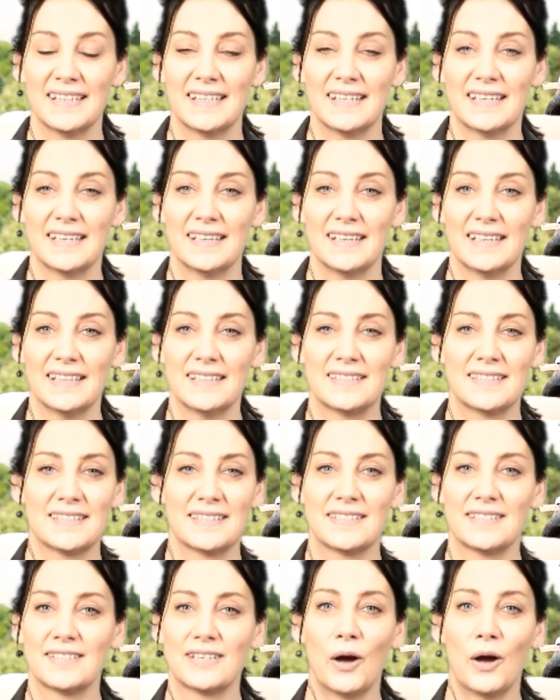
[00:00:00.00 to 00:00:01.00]
It's
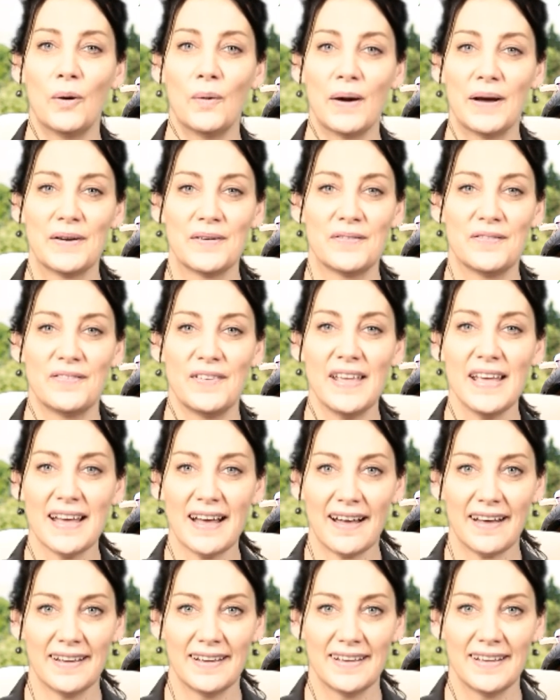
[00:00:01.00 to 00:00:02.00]
so
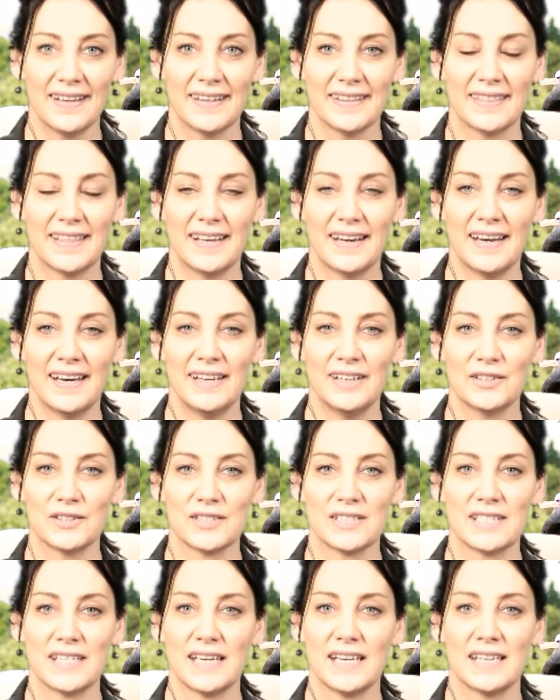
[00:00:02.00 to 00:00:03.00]
unfair that he or
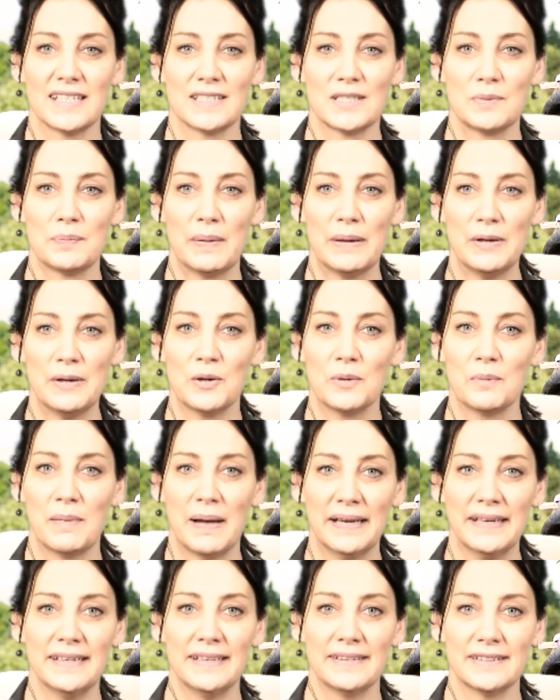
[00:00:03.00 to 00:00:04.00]
she has spent your
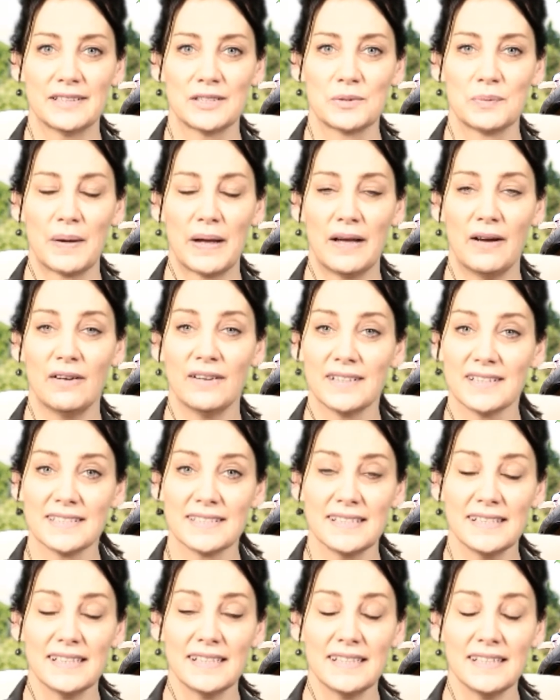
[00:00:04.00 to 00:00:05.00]
money in this way.
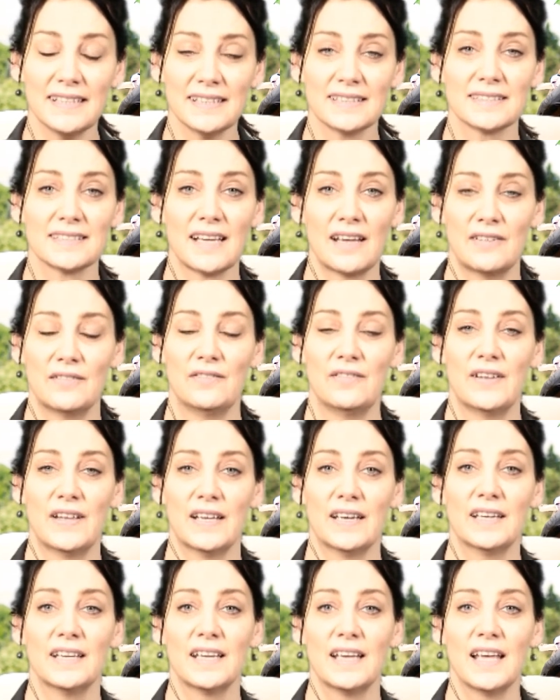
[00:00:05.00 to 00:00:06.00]
Honestly, it is
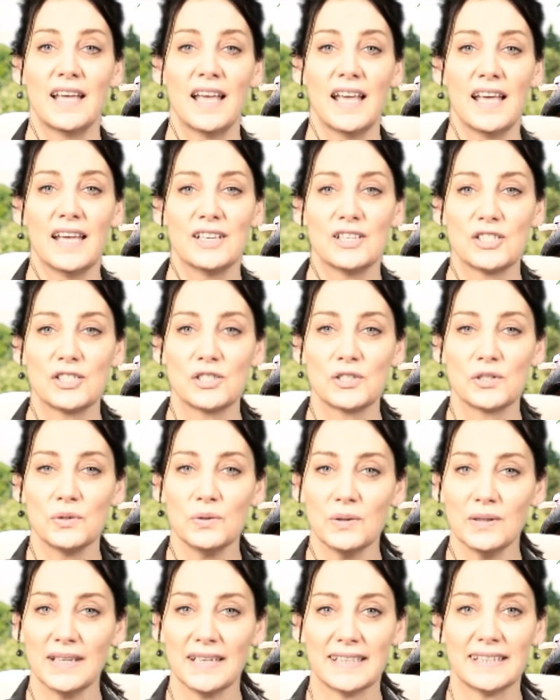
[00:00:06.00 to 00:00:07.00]
unfair. And
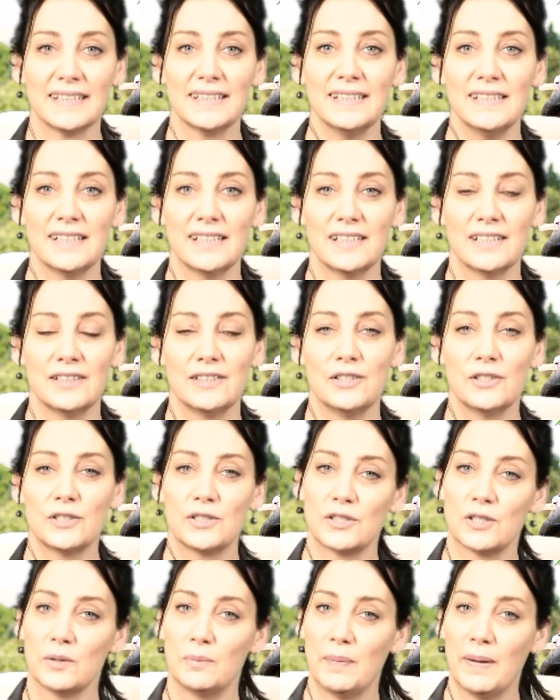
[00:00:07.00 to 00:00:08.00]
surely you
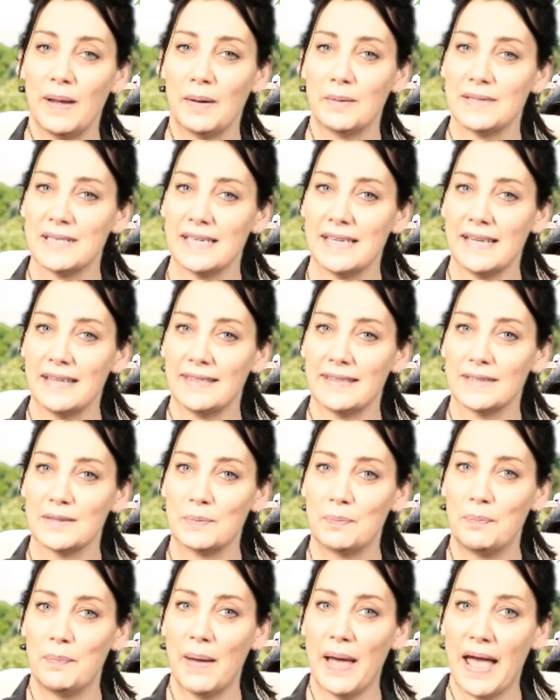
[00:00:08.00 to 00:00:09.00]
should be able to get this
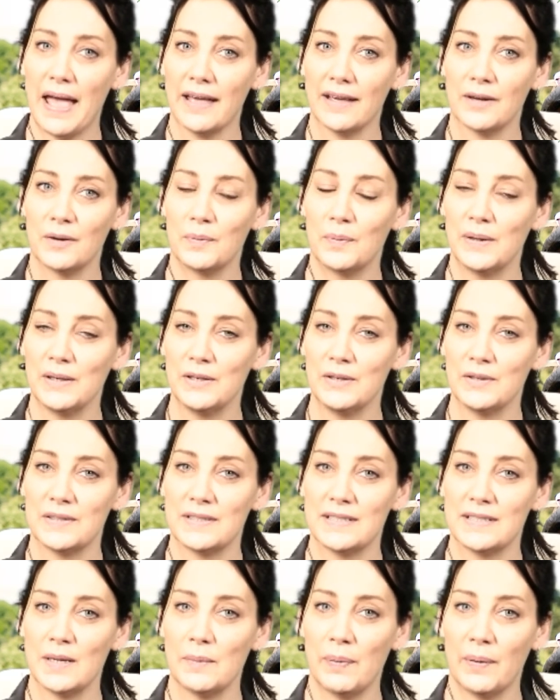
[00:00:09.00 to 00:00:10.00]
back when you
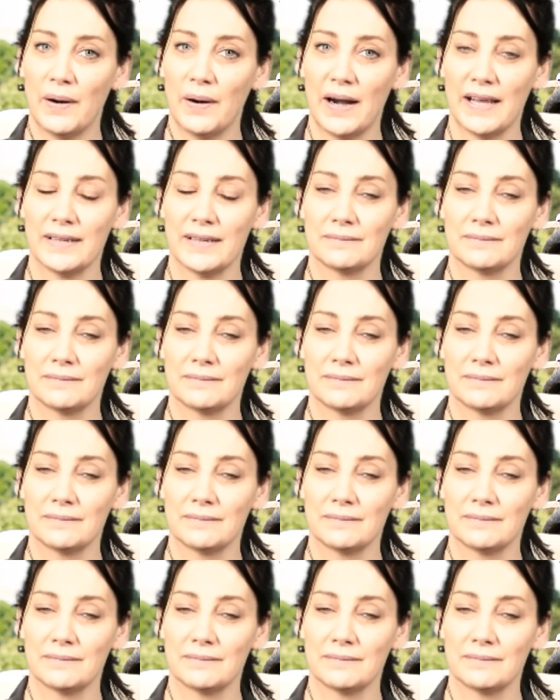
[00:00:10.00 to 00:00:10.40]
separate.